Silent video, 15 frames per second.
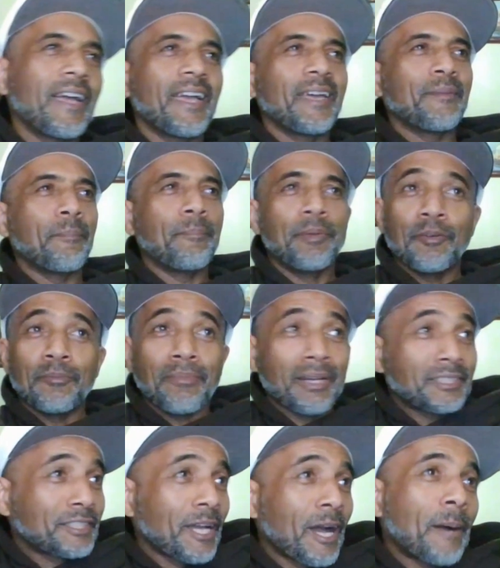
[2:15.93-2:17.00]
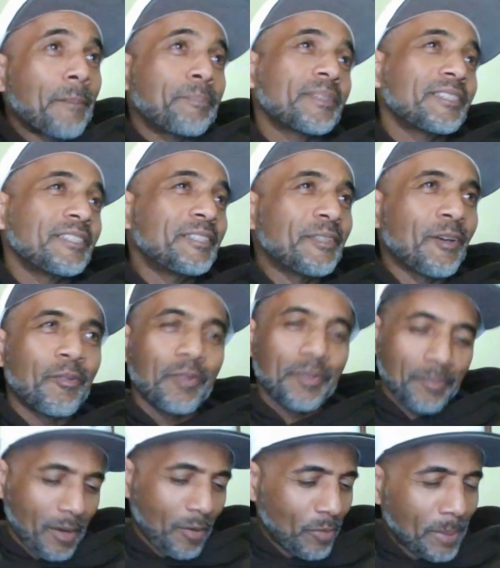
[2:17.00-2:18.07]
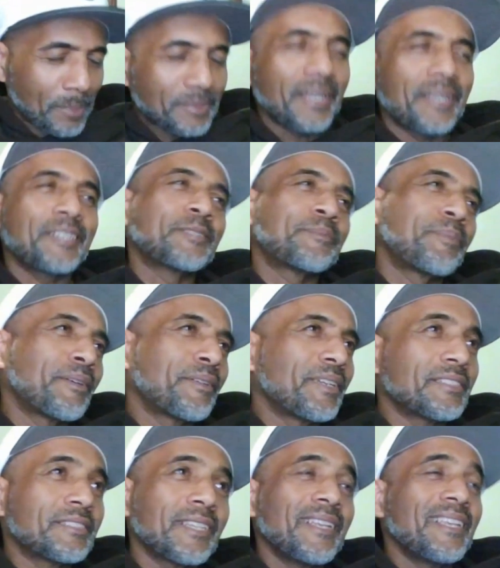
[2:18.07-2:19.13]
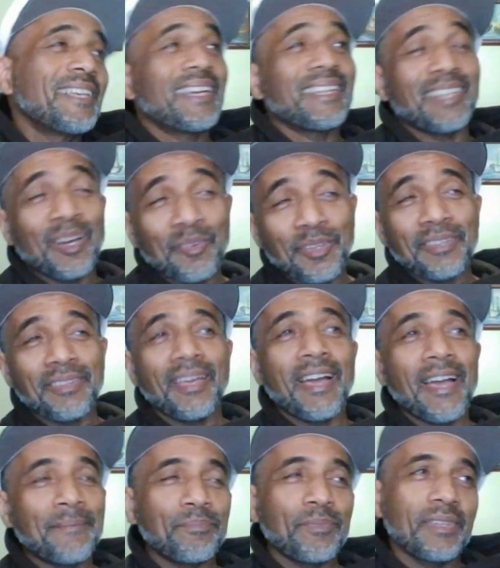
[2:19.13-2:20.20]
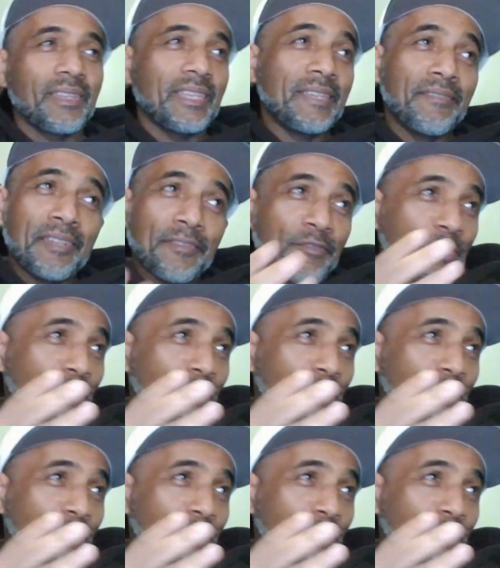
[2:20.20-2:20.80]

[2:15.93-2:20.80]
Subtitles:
and built my shop, with my website experience. Not only that, even